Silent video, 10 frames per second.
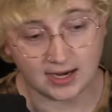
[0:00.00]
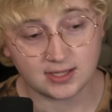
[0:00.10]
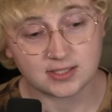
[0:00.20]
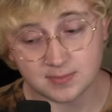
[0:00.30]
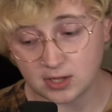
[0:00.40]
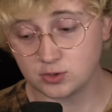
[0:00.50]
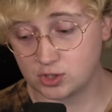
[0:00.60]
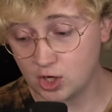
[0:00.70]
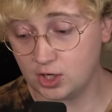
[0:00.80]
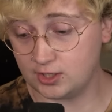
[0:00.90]
And it
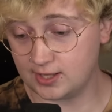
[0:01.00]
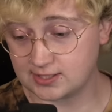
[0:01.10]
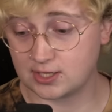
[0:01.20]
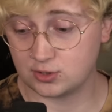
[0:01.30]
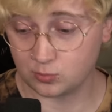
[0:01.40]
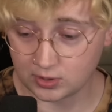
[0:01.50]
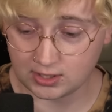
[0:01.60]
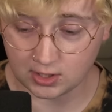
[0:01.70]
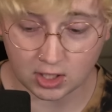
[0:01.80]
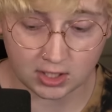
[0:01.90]
smells good. That's actually
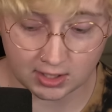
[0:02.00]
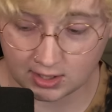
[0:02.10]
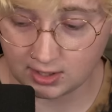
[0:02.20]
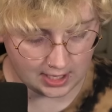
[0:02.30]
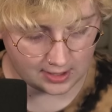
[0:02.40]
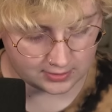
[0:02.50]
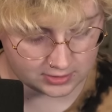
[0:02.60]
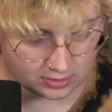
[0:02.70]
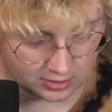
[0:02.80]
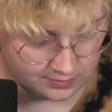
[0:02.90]
really good. Yeah, the
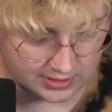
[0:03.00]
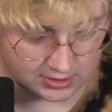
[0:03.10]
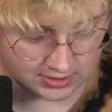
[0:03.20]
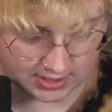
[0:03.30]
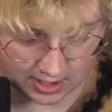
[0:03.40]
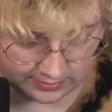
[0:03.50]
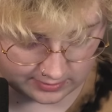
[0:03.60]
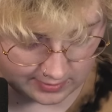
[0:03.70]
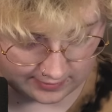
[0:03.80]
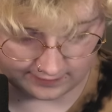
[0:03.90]
Dirty Peach has got to
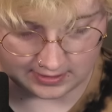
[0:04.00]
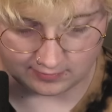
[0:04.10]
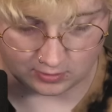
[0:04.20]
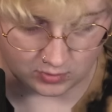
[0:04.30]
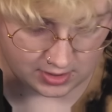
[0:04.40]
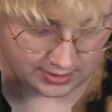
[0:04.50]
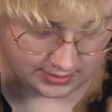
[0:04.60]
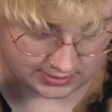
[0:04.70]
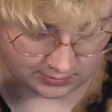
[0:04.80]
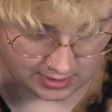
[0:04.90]
be my favorite
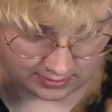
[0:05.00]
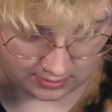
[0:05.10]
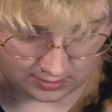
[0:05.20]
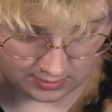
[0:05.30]
one this month.